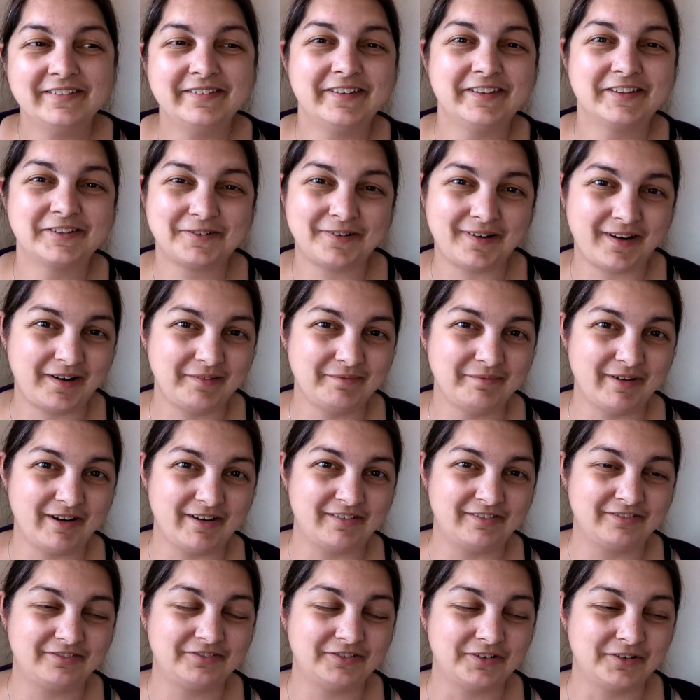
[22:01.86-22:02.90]
That's quite a
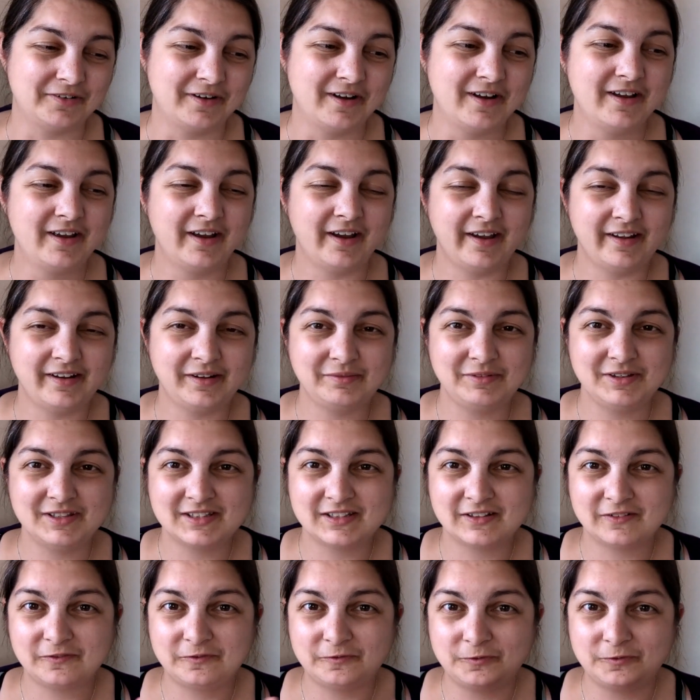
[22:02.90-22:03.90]
mouthful. And I'm using a